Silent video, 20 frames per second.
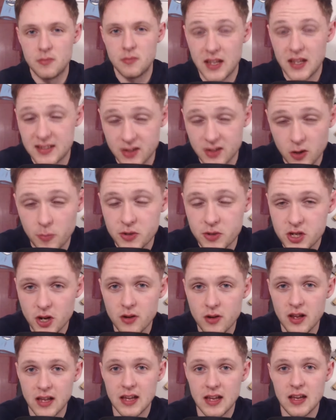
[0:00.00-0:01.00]
It's an
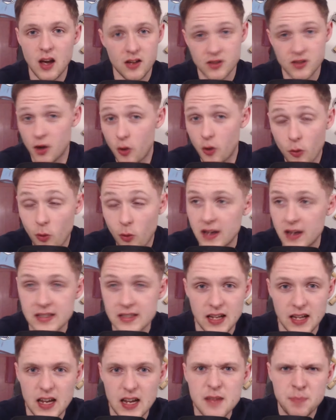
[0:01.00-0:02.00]
opportunity, as I always
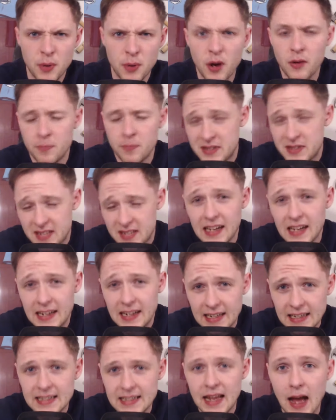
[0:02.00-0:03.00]
say, but particularly
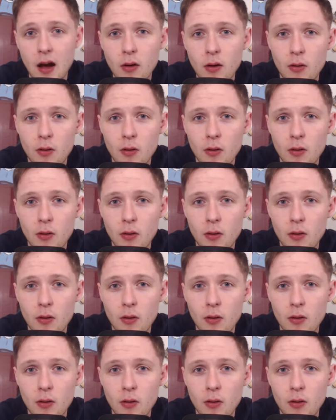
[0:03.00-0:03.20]
now,